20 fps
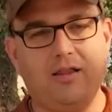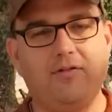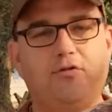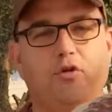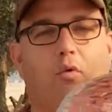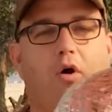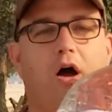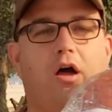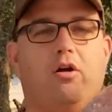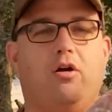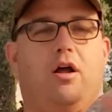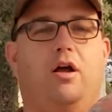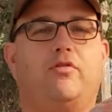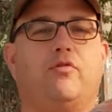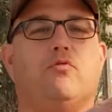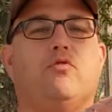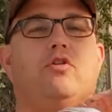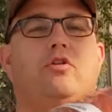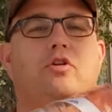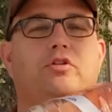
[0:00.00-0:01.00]
of the water on the
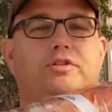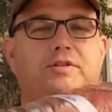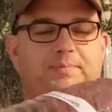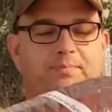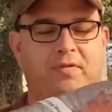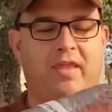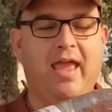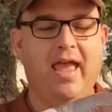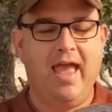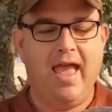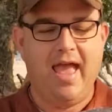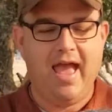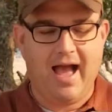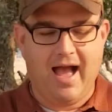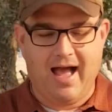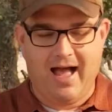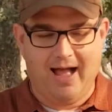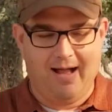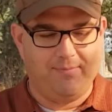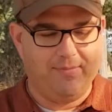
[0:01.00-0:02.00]
world
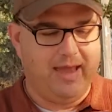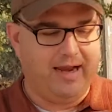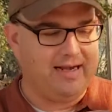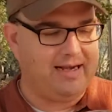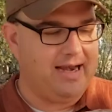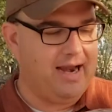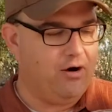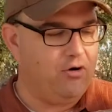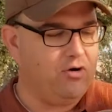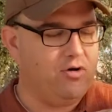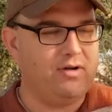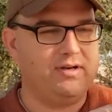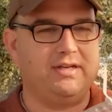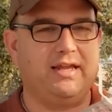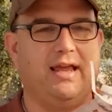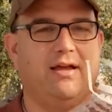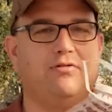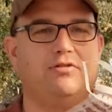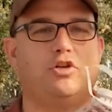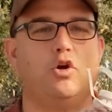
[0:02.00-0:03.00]
and narrow it
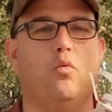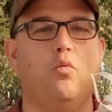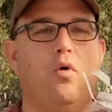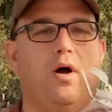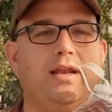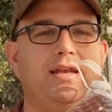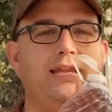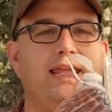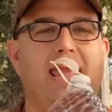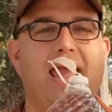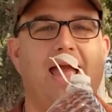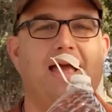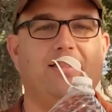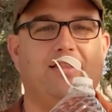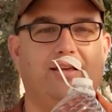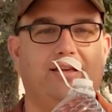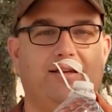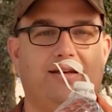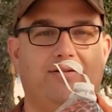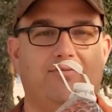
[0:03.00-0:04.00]
down to 1
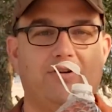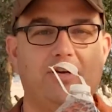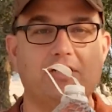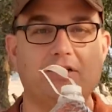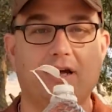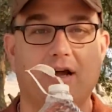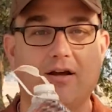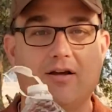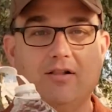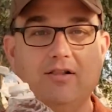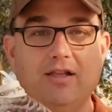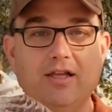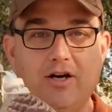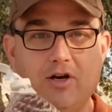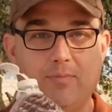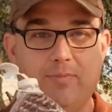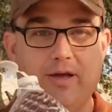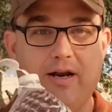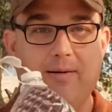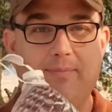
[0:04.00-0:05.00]
gallon, I want to talk a
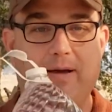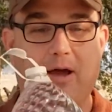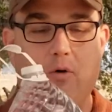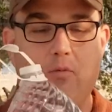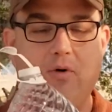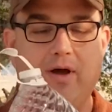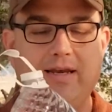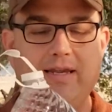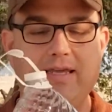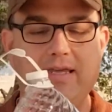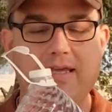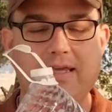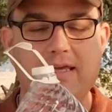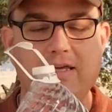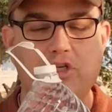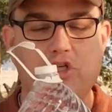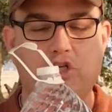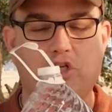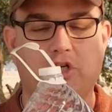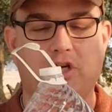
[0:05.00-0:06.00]
little bit about what
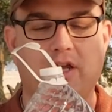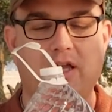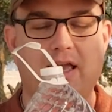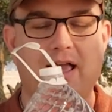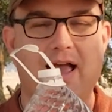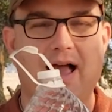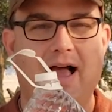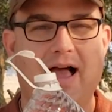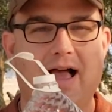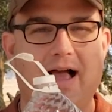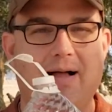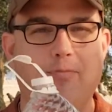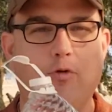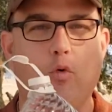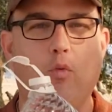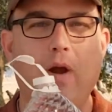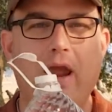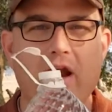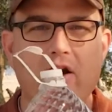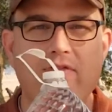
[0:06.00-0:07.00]
each,
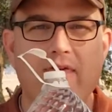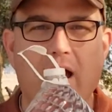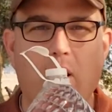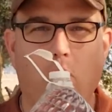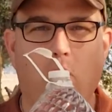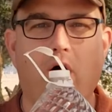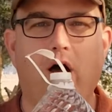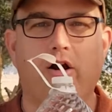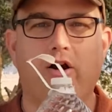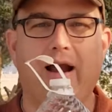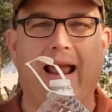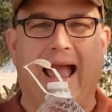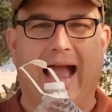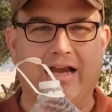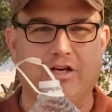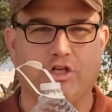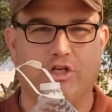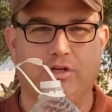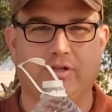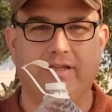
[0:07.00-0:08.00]
where that water
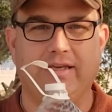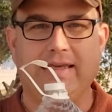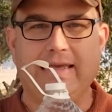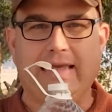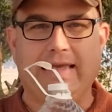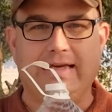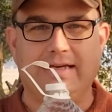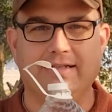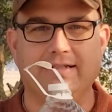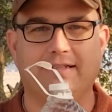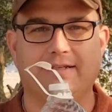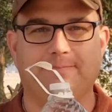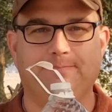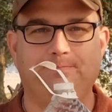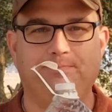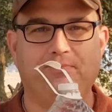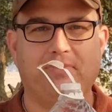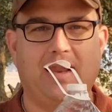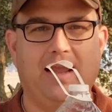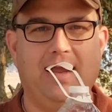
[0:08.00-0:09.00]
actually is.
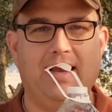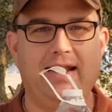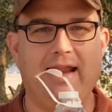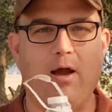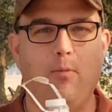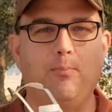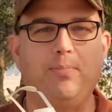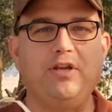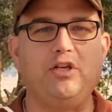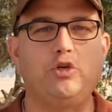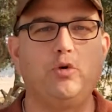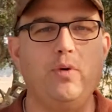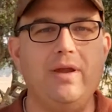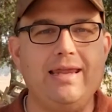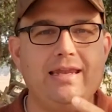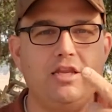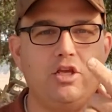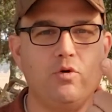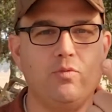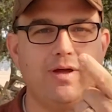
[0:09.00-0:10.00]
Right, now,
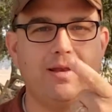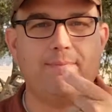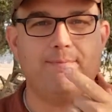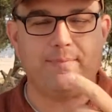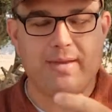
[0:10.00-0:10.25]
between you and